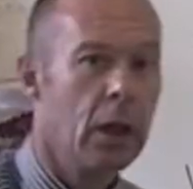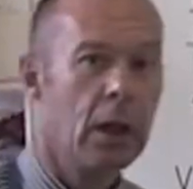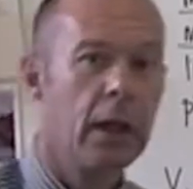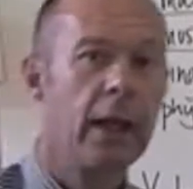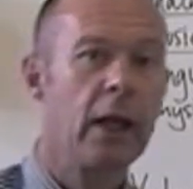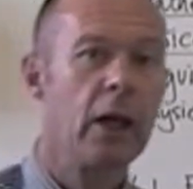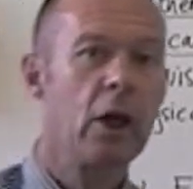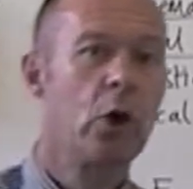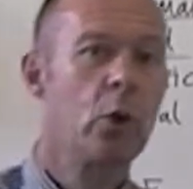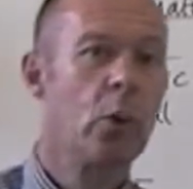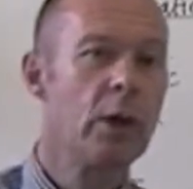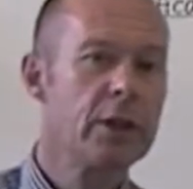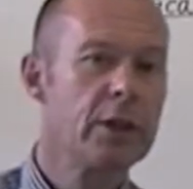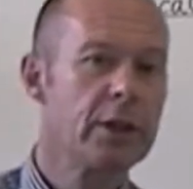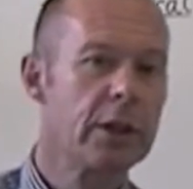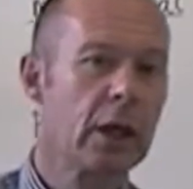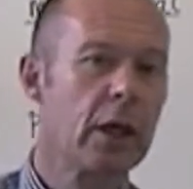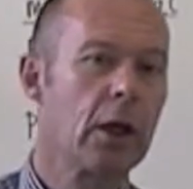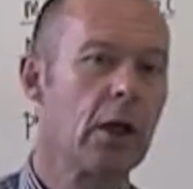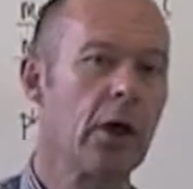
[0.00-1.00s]

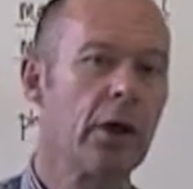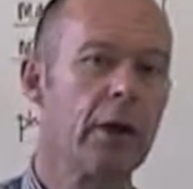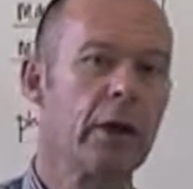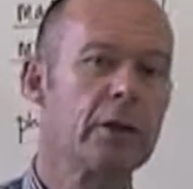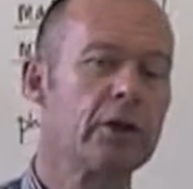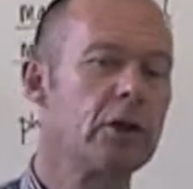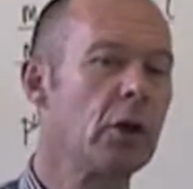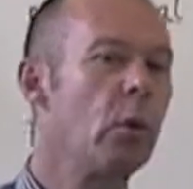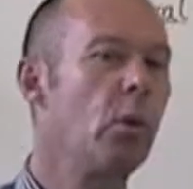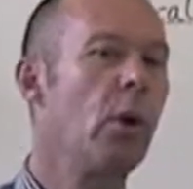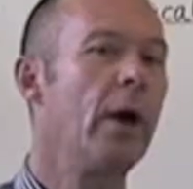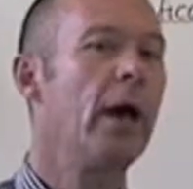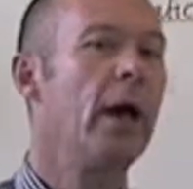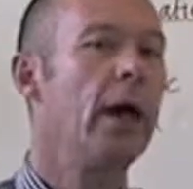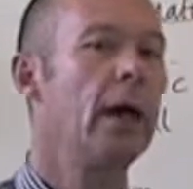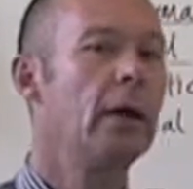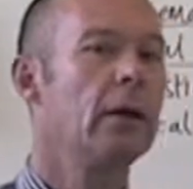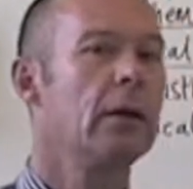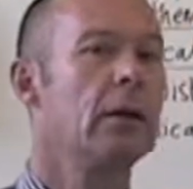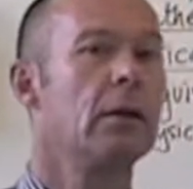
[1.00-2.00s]
Linguistic learners are
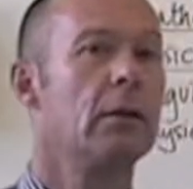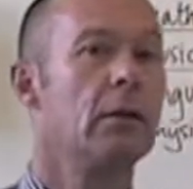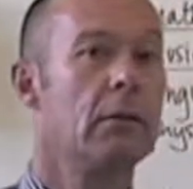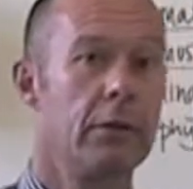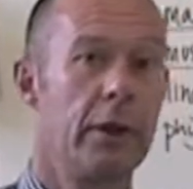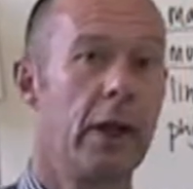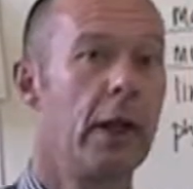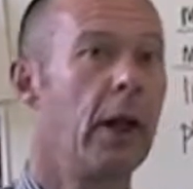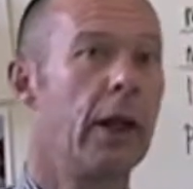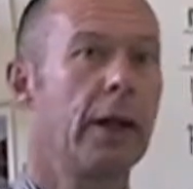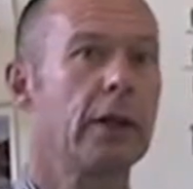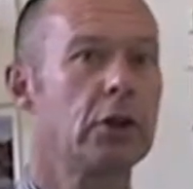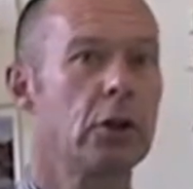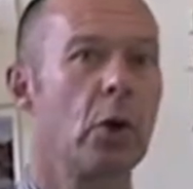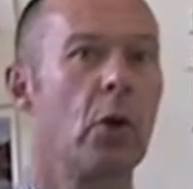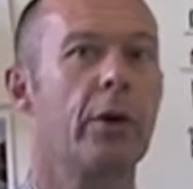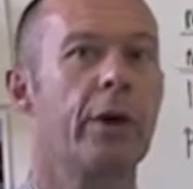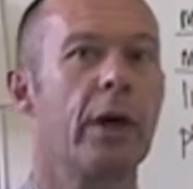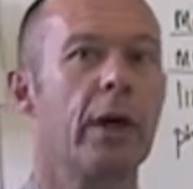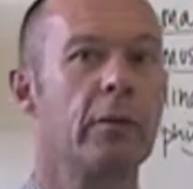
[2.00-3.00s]
where they like
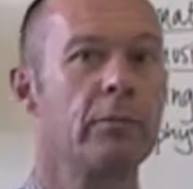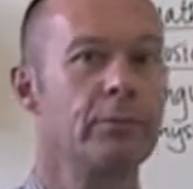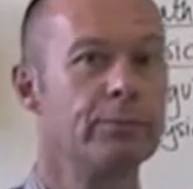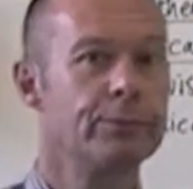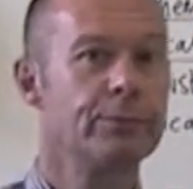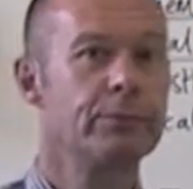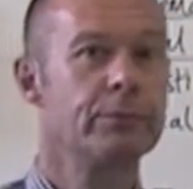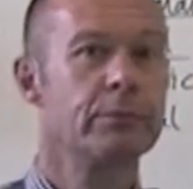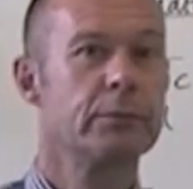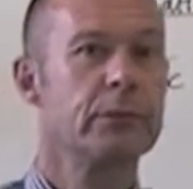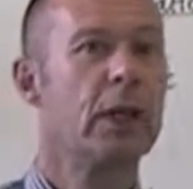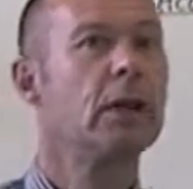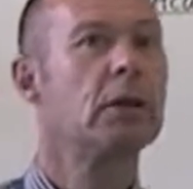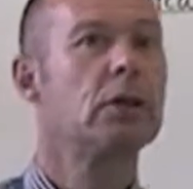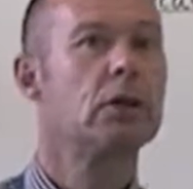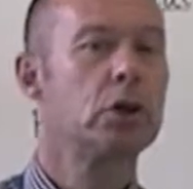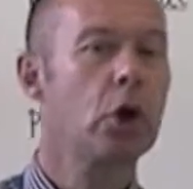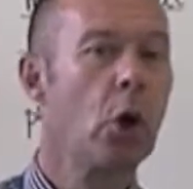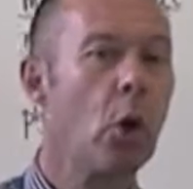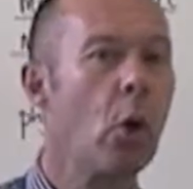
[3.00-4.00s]
talking.
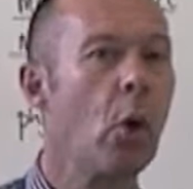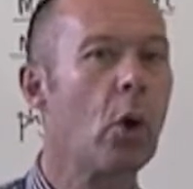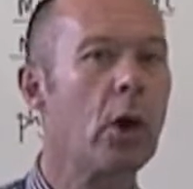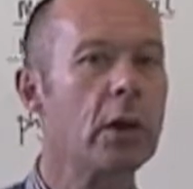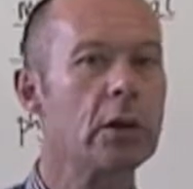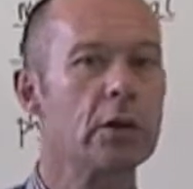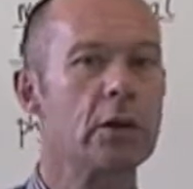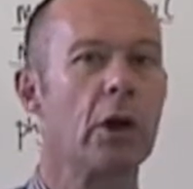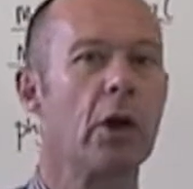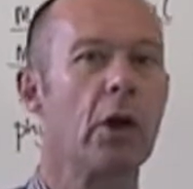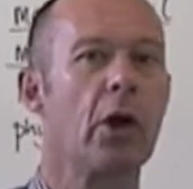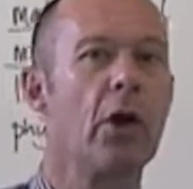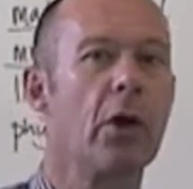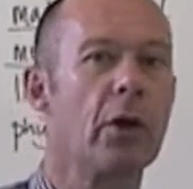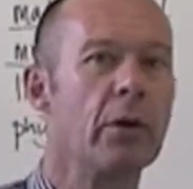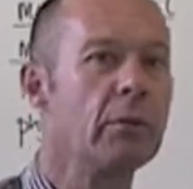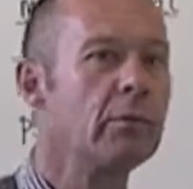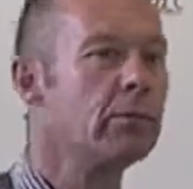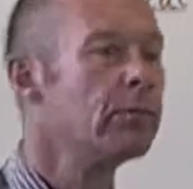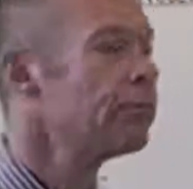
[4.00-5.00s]
They'll talk to
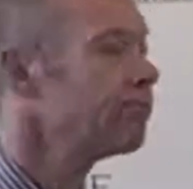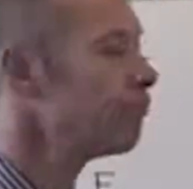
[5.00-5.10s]
learn.